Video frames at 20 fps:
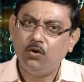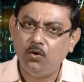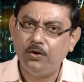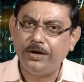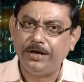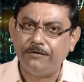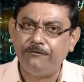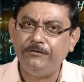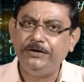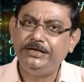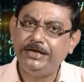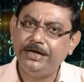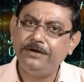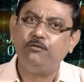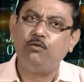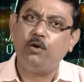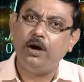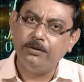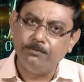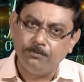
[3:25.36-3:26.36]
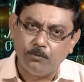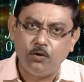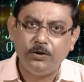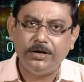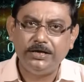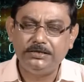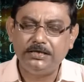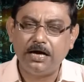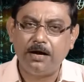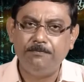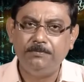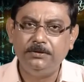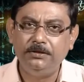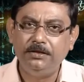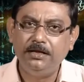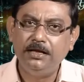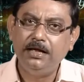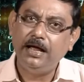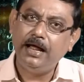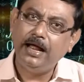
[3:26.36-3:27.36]
Okay, we take one more
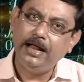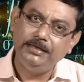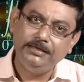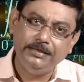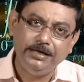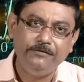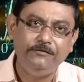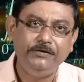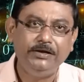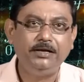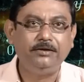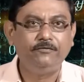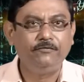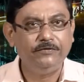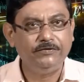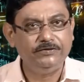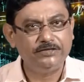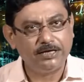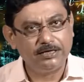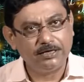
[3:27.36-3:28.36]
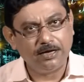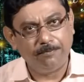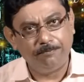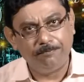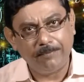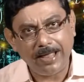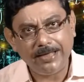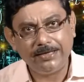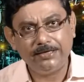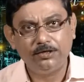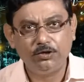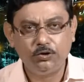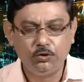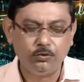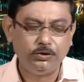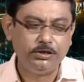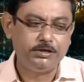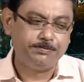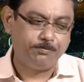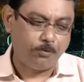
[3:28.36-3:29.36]
example and then we shall come back
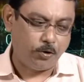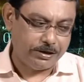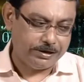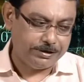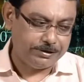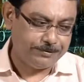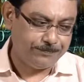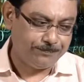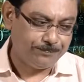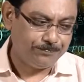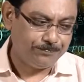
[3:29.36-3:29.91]
to this point.